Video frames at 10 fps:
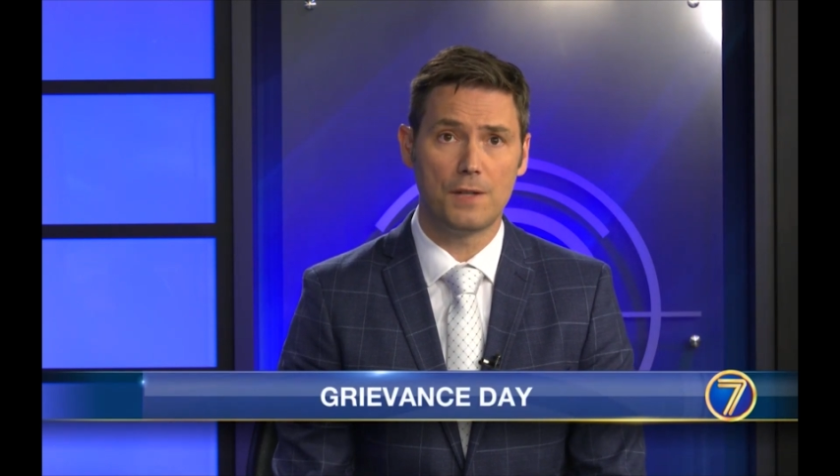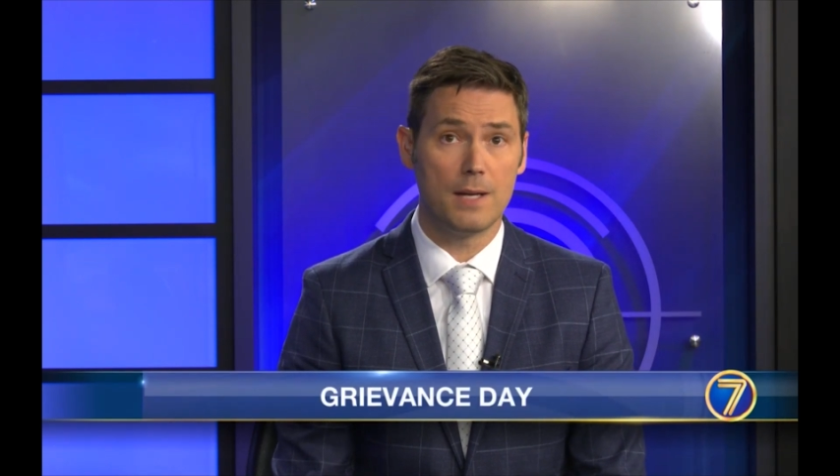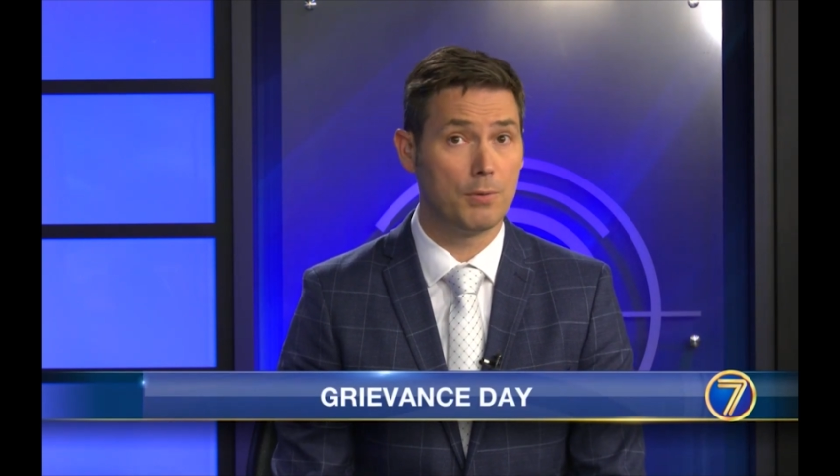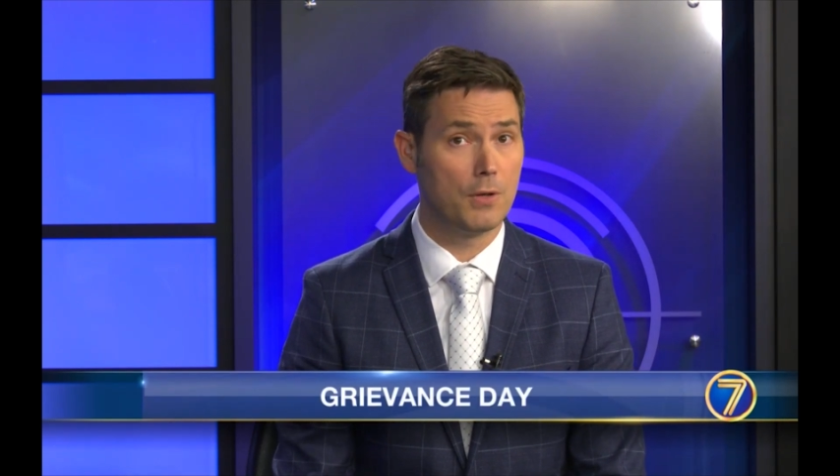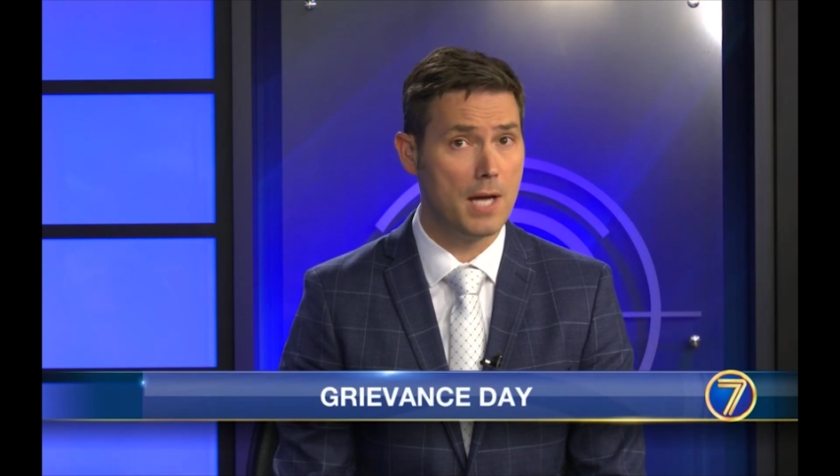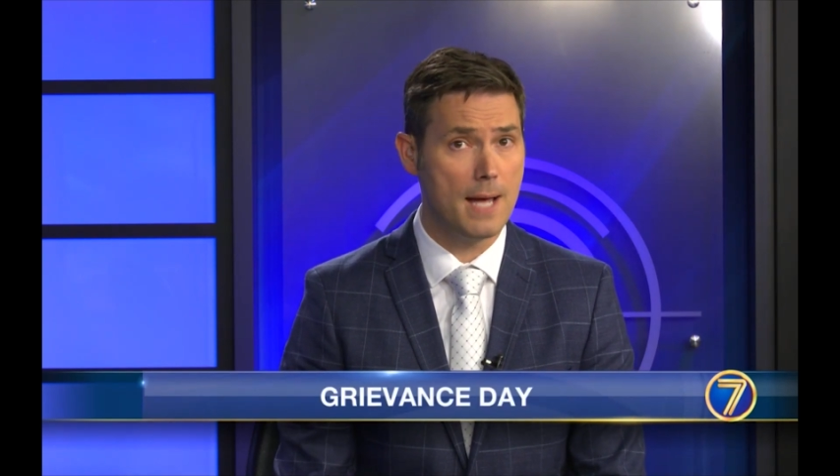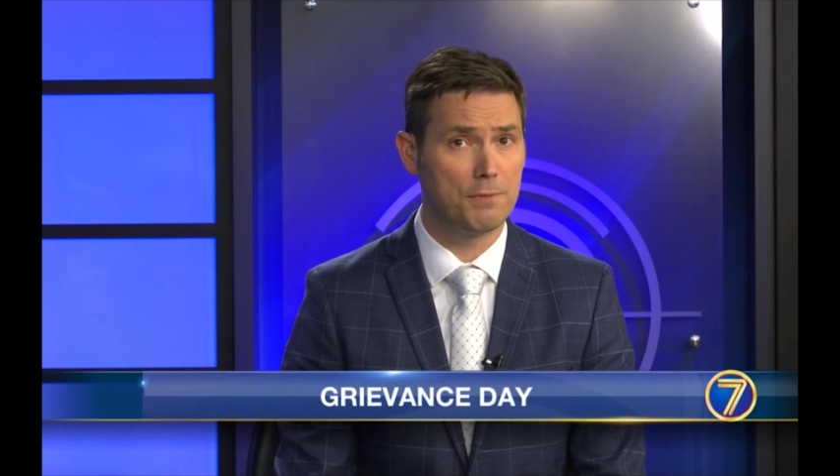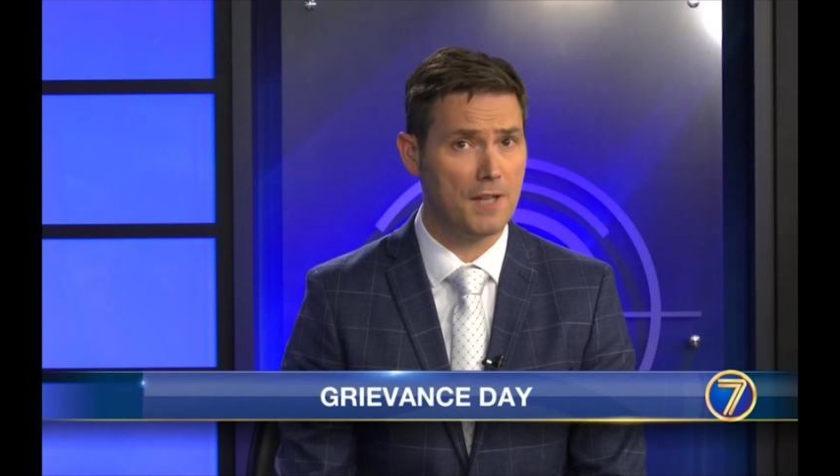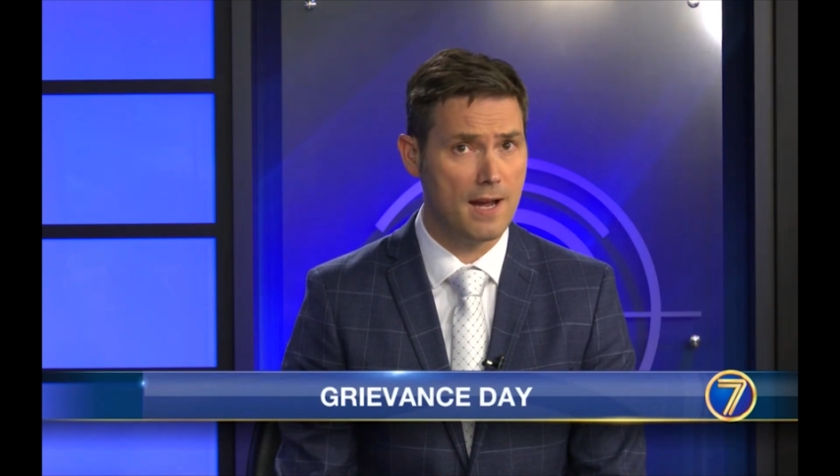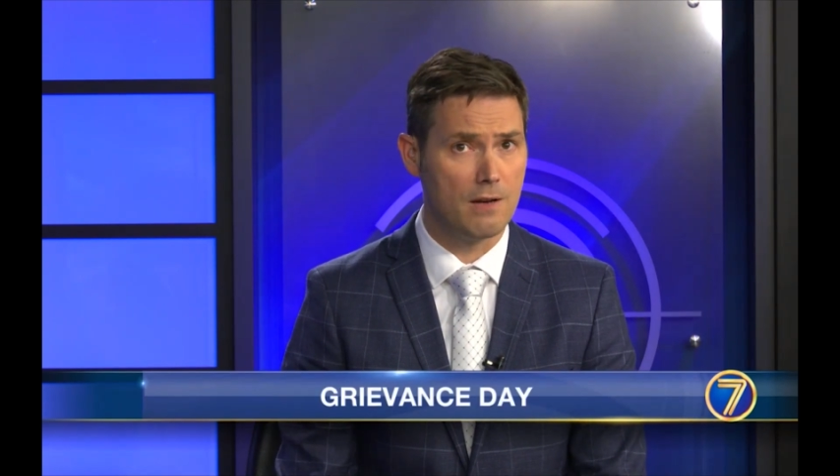and perhaps
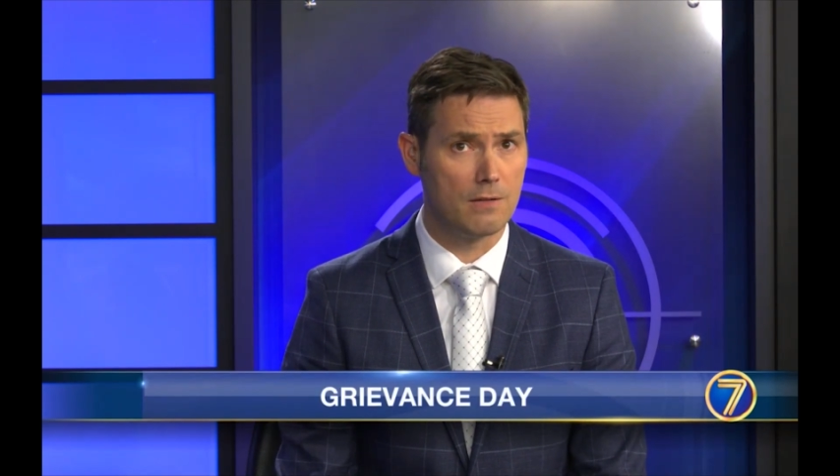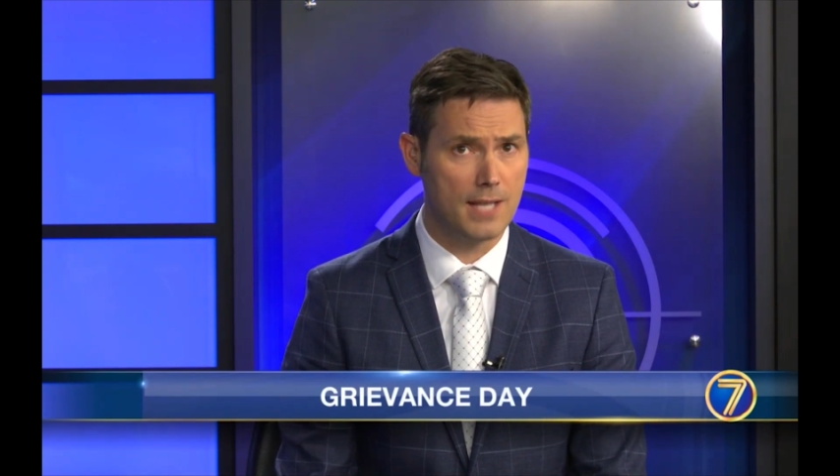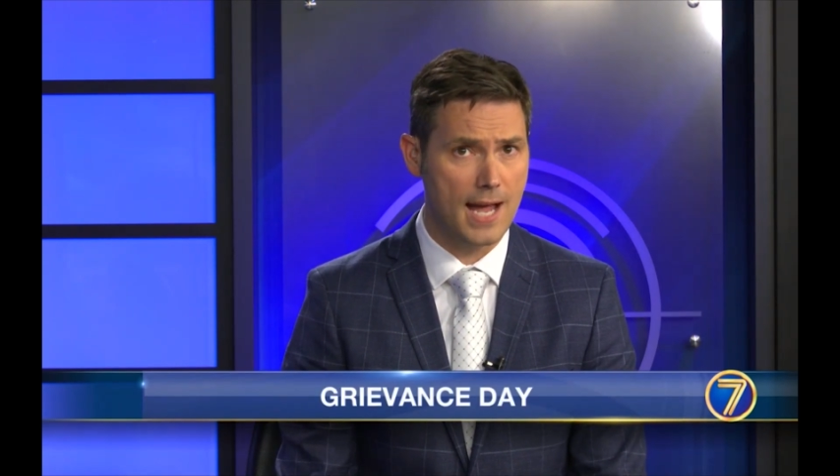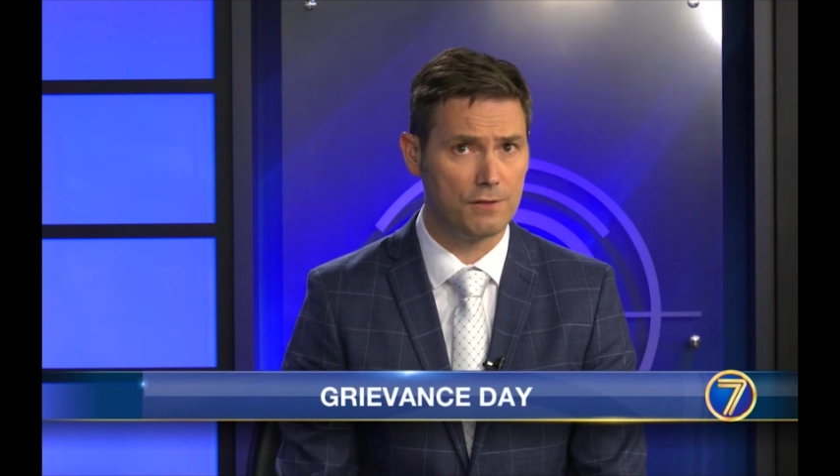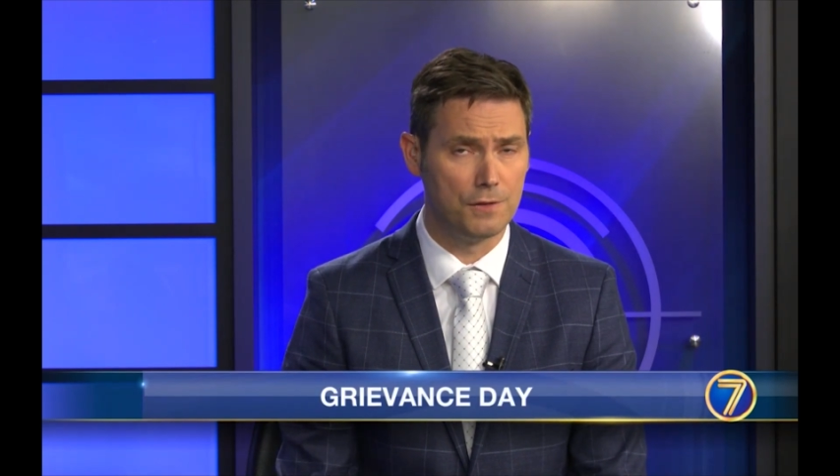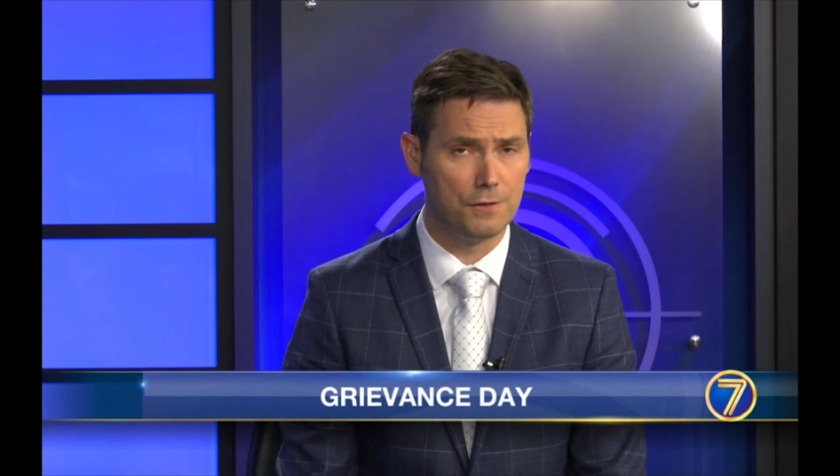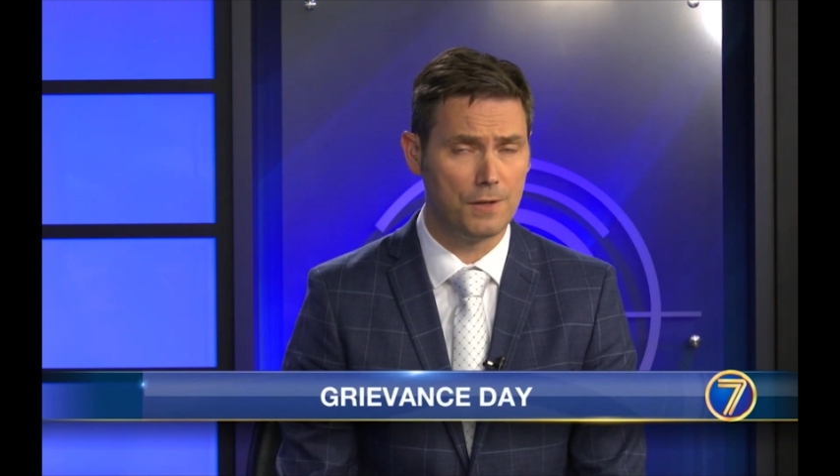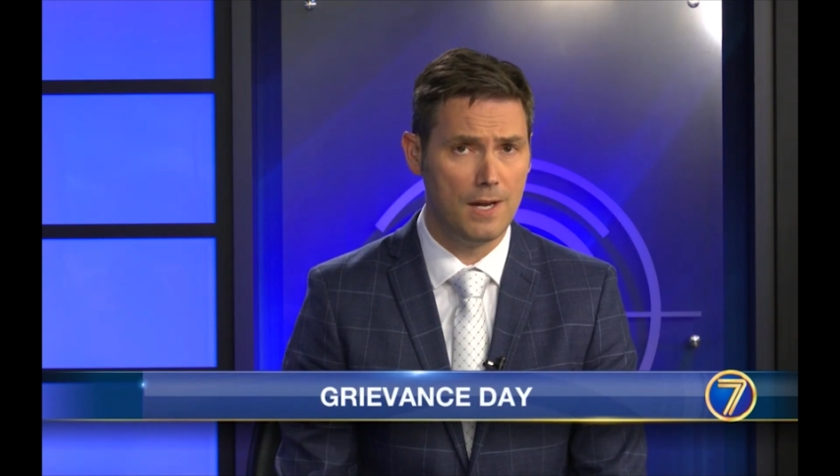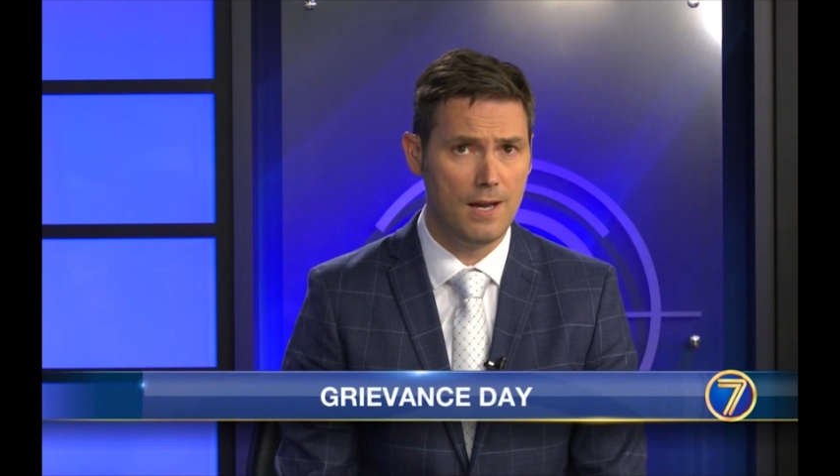higher taxes,